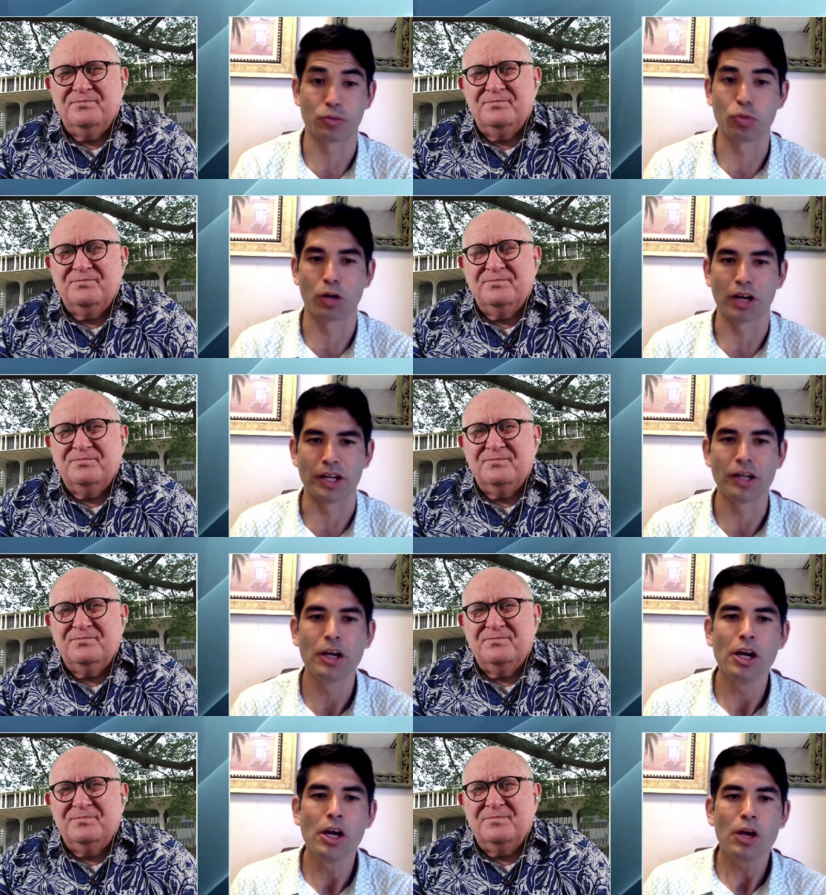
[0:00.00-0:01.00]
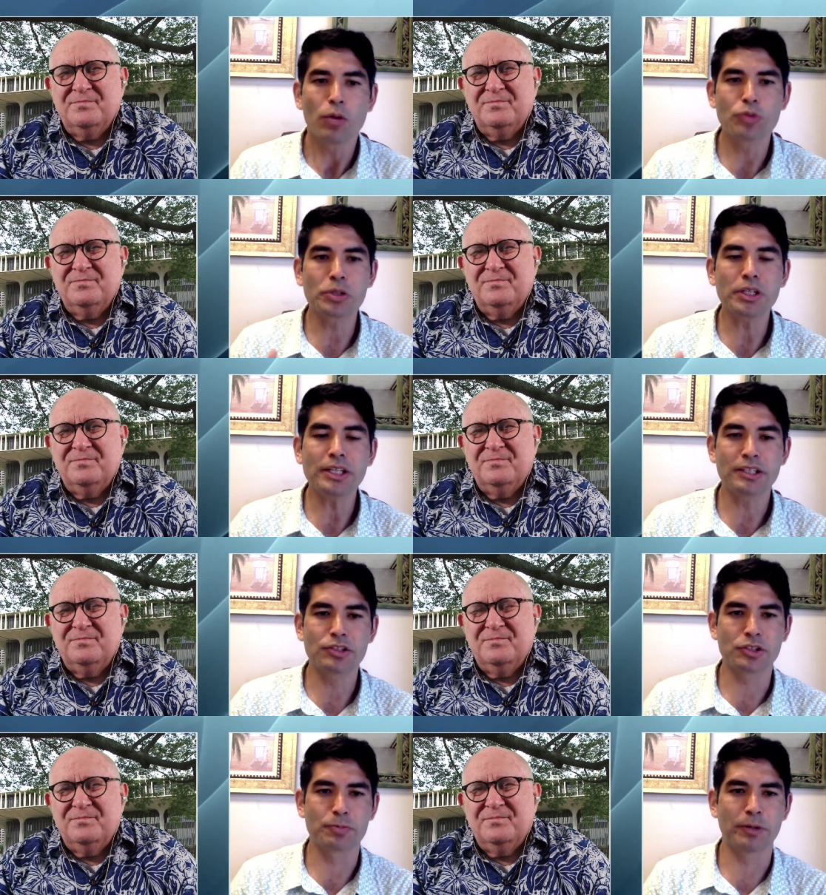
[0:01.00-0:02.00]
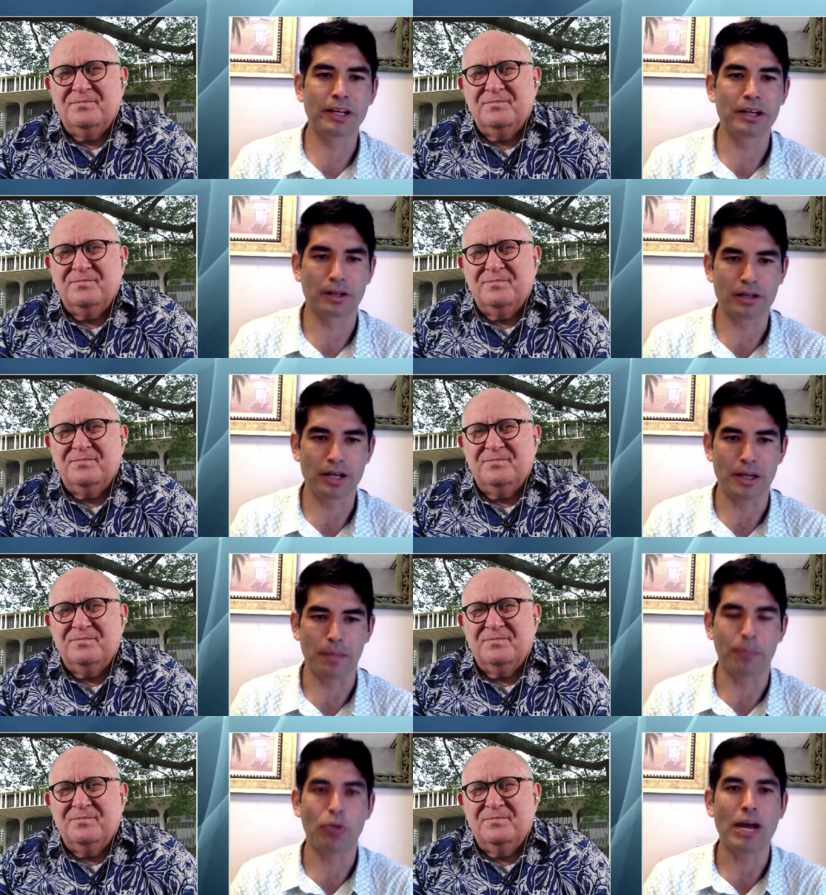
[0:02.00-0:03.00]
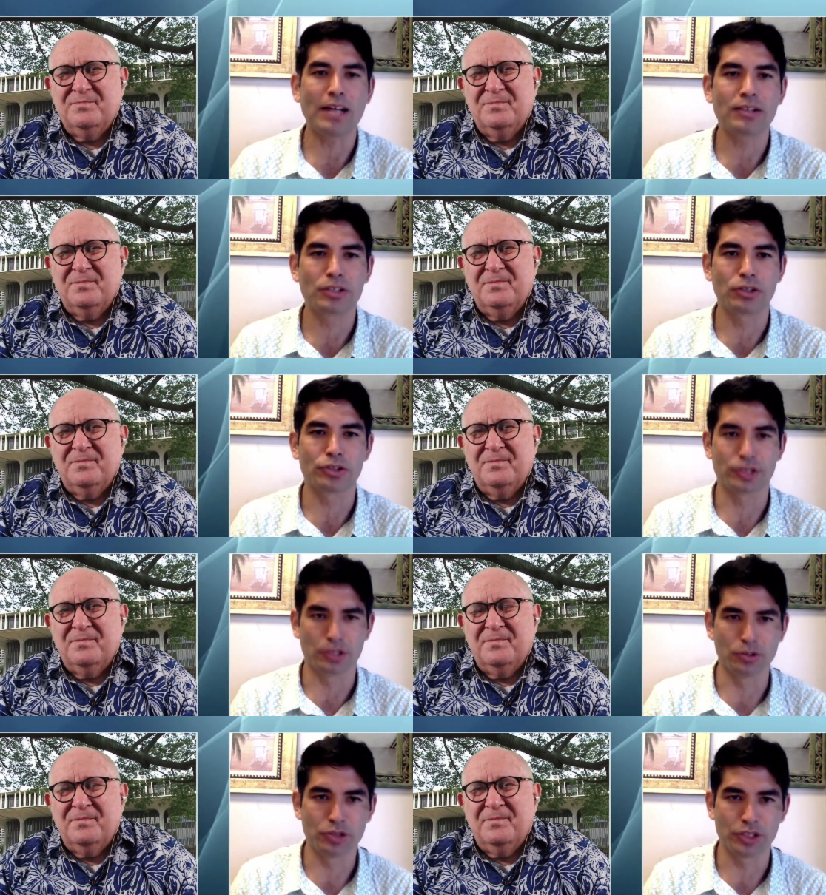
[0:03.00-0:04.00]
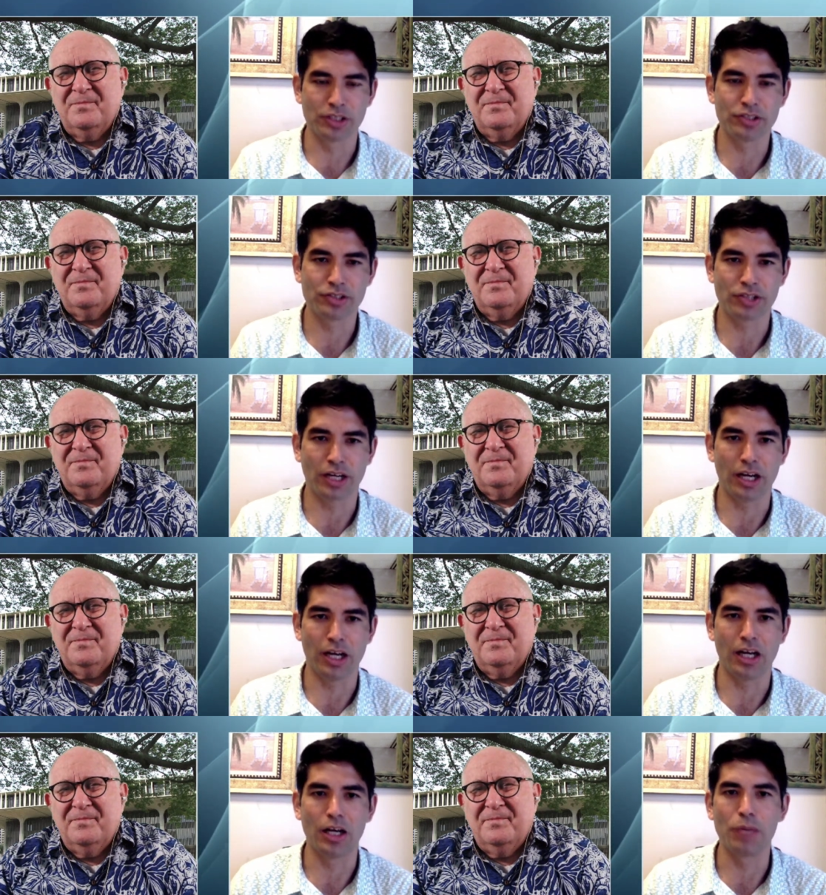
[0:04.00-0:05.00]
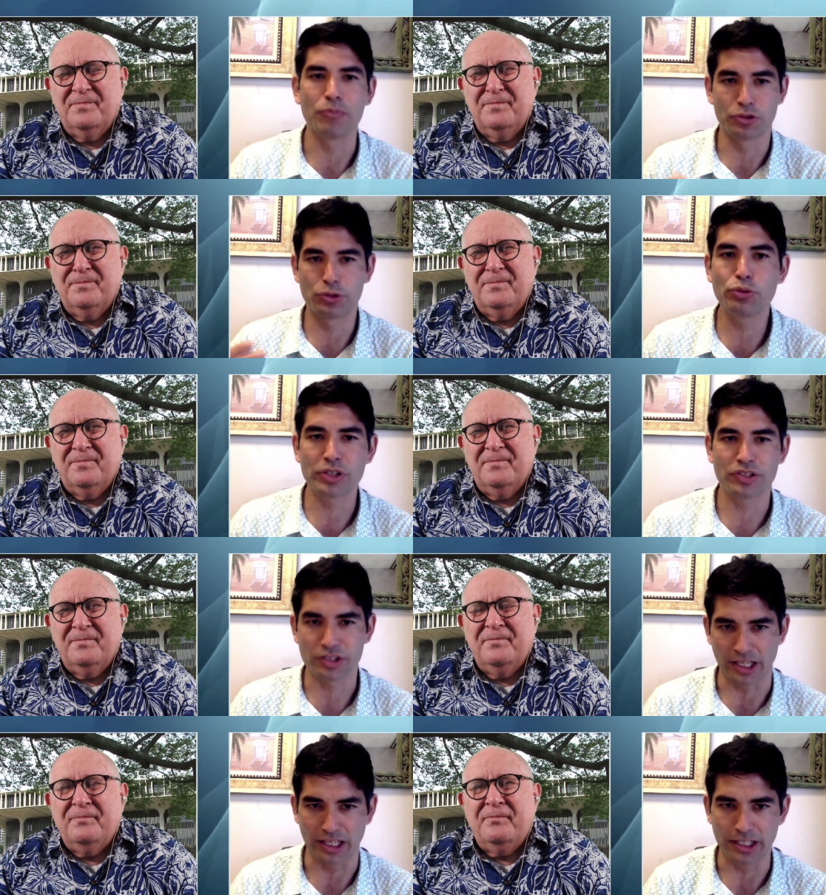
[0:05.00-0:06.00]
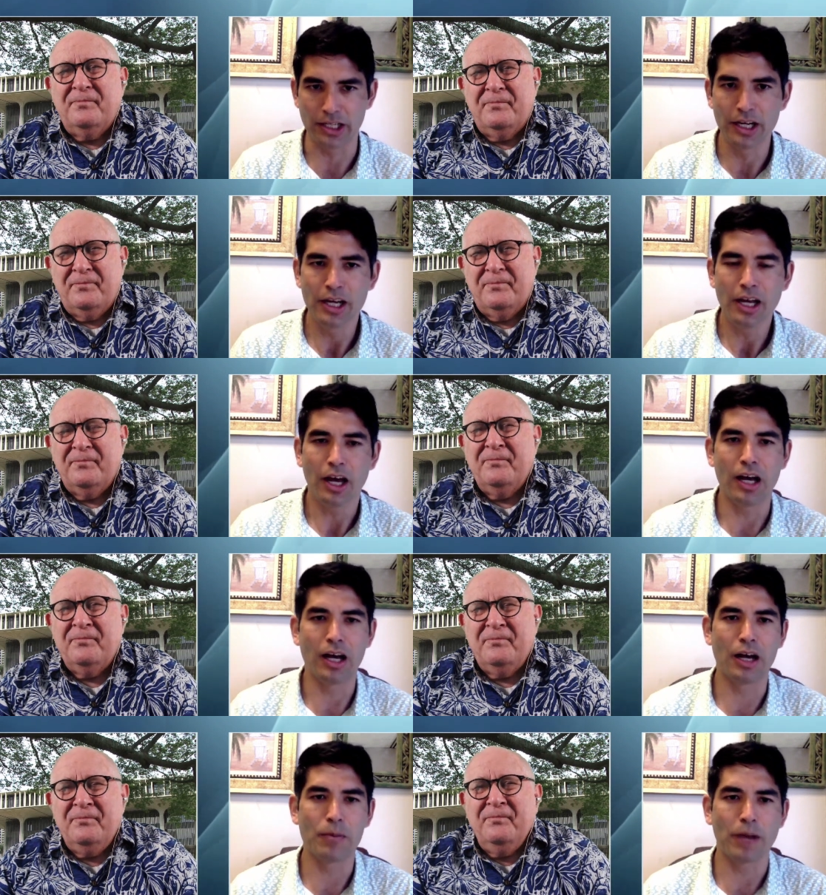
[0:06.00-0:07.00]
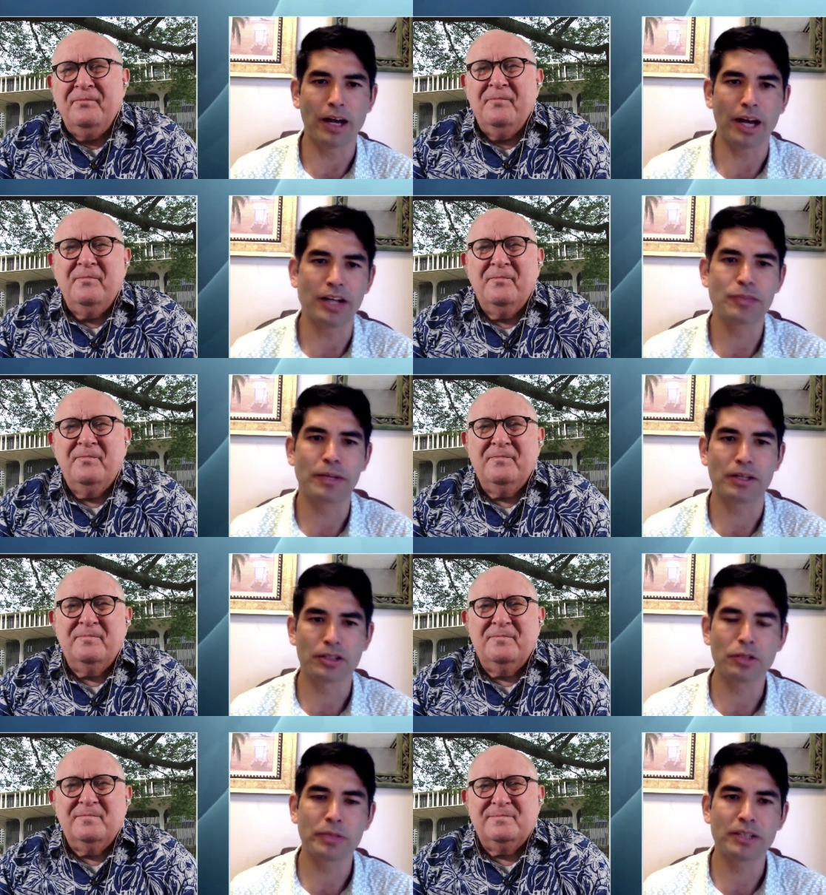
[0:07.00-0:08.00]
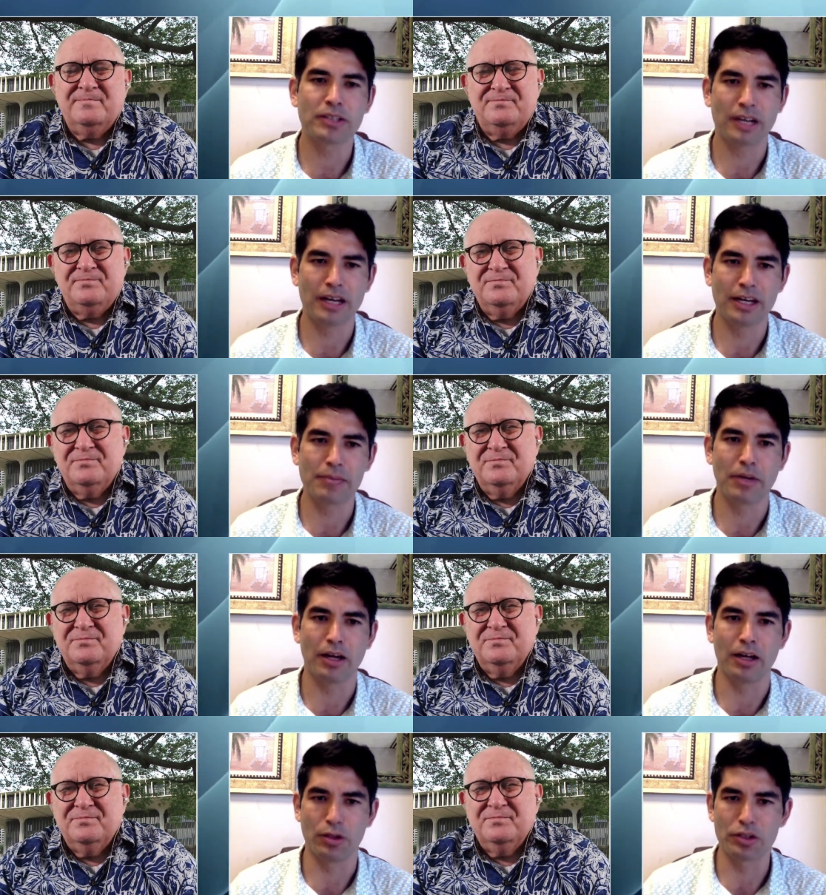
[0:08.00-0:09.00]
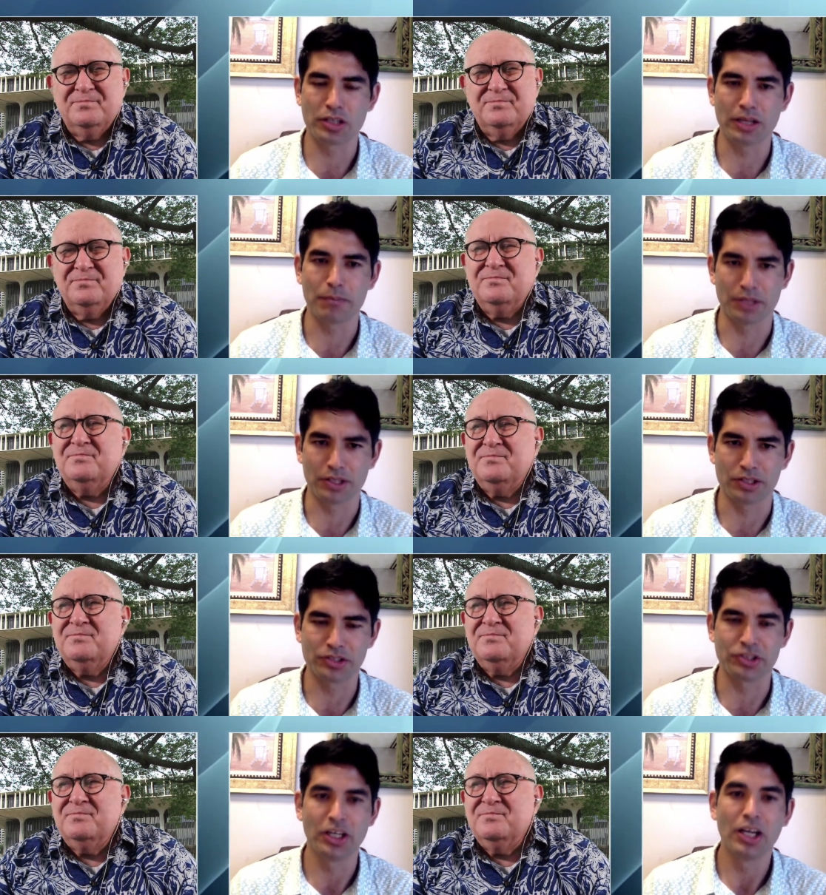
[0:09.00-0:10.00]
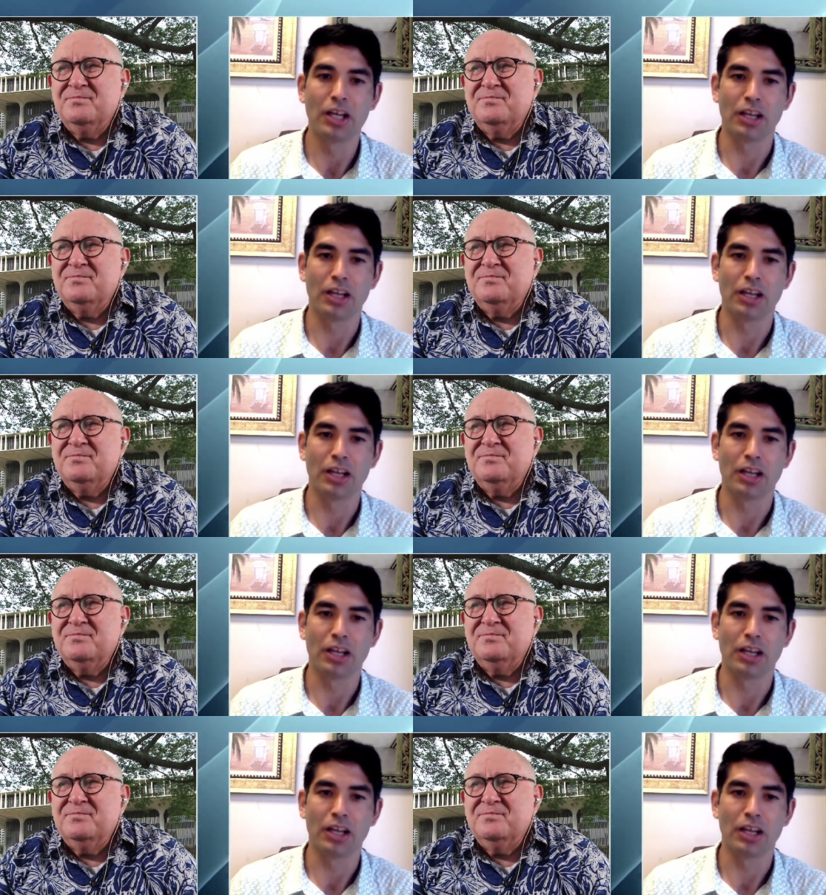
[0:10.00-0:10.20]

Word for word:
Speaker 1: to run was really to just bring kind of practical solutions um, to the state. Um, I, I, spent a little bit of time uh, looking at bills